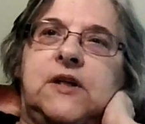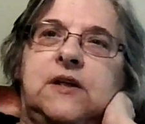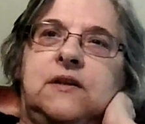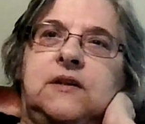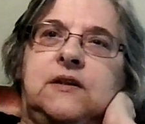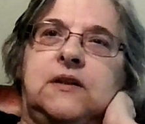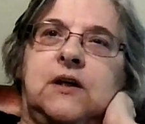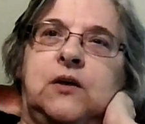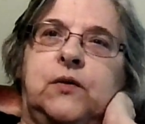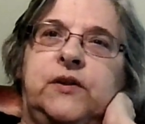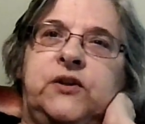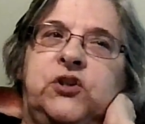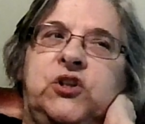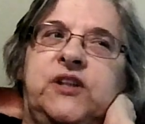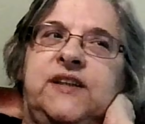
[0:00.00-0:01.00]

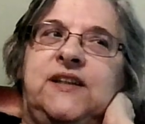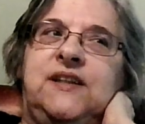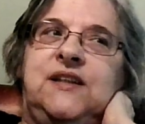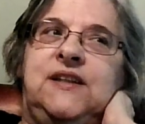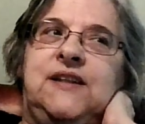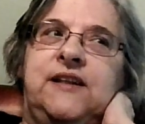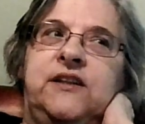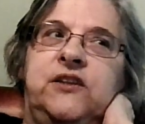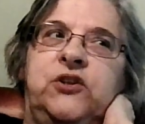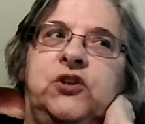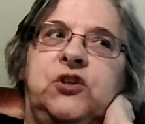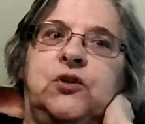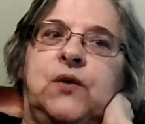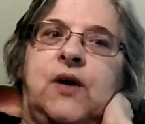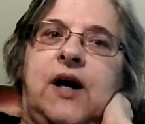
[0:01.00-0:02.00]
So she did
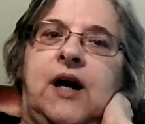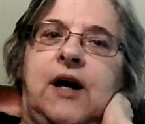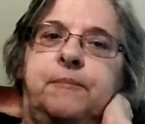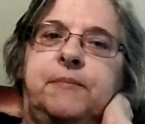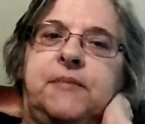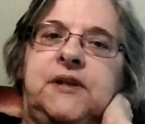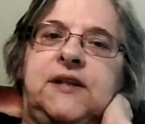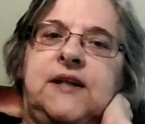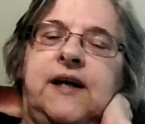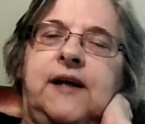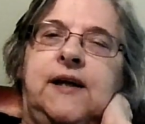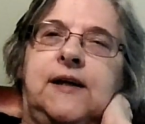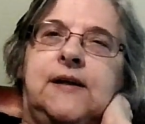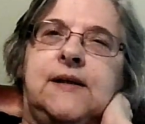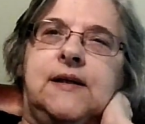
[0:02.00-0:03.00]
do an
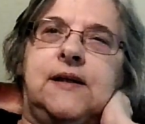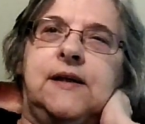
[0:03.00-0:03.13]
update